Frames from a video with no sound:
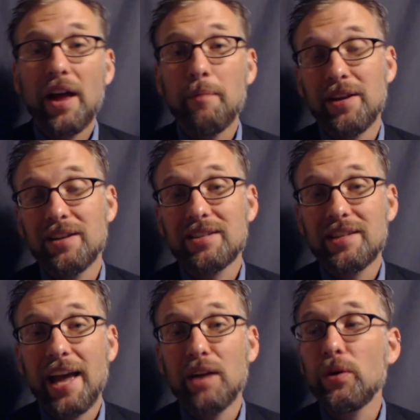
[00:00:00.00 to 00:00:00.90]
Now, that being
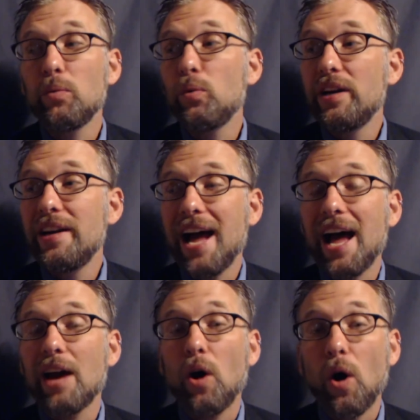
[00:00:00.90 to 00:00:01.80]
said, we would
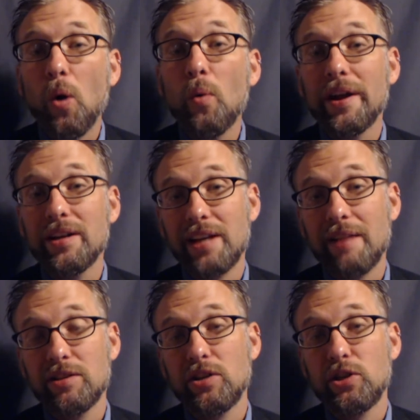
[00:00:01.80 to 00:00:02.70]
not always
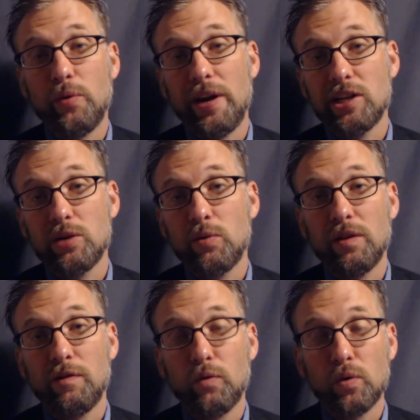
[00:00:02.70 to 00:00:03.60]
have a situation
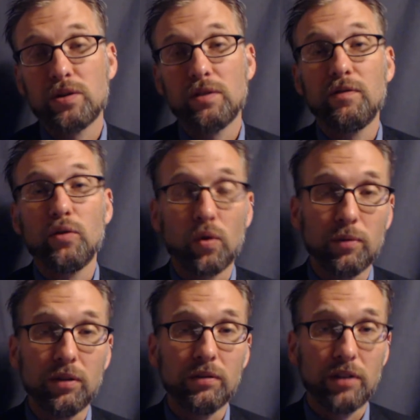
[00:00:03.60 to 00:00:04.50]
where the force of
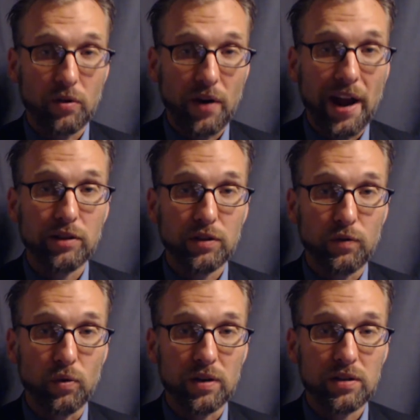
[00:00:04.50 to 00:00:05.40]
normal, the ground's
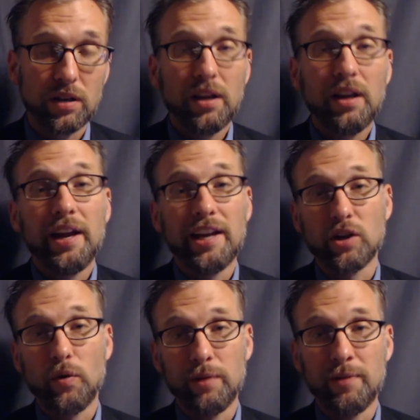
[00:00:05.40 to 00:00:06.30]
force,
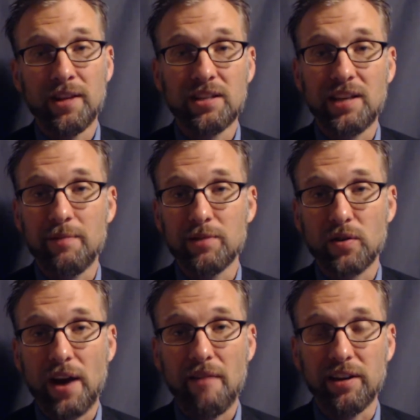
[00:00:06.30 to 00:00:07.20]
is going to be the same as
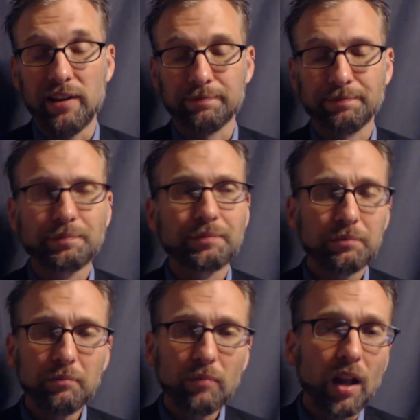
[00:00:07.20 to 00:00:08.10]
gravity.
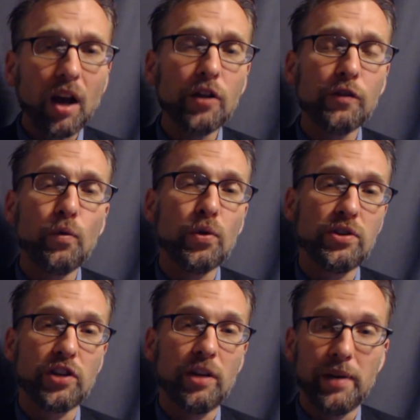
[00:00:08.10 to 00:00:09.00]
Other
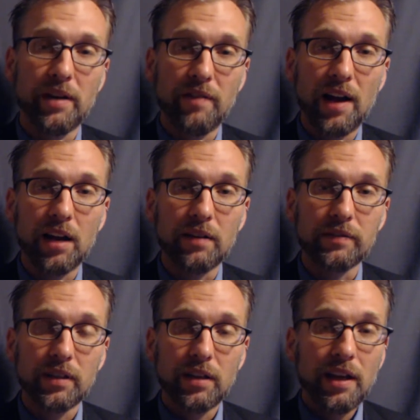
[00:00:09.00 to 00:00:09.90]
forces could be
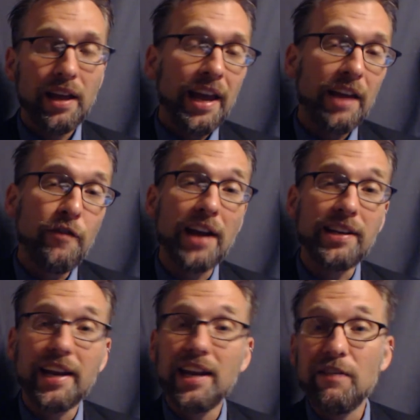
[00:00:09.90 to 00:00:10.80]
involved. In
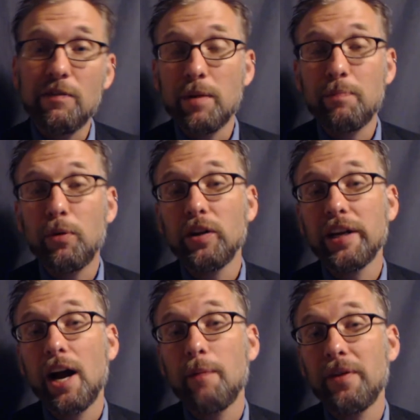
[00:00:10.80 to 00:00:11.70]
fact, I could even be
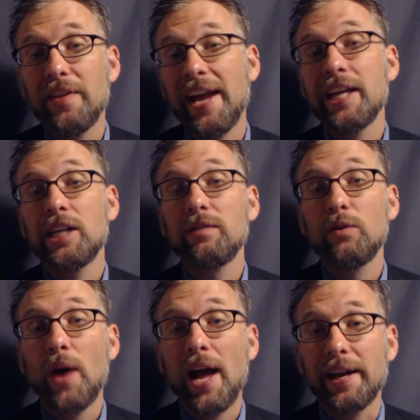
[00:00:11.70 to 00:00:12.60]
pulling up on the handle
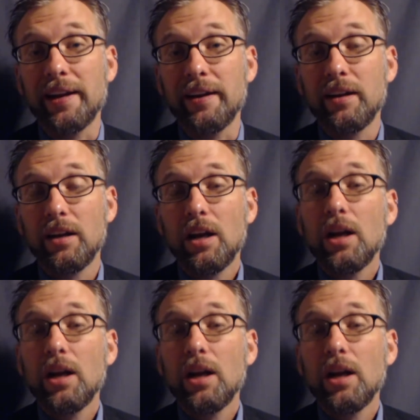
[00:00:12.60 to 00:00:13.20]
of a wagon.